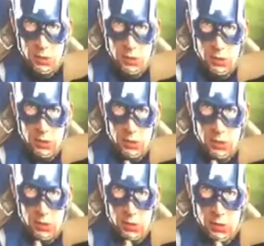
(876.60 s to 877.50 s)

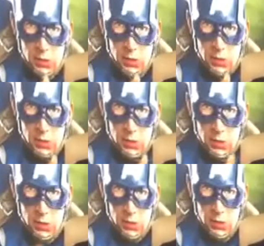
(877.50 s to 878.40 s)

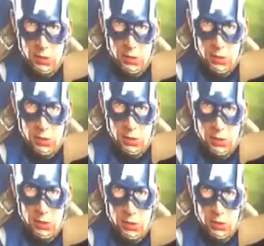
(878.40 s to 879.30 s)

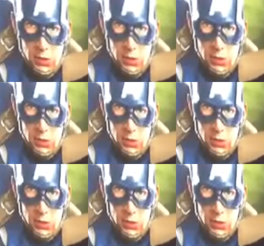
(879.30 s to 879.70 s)
(silent)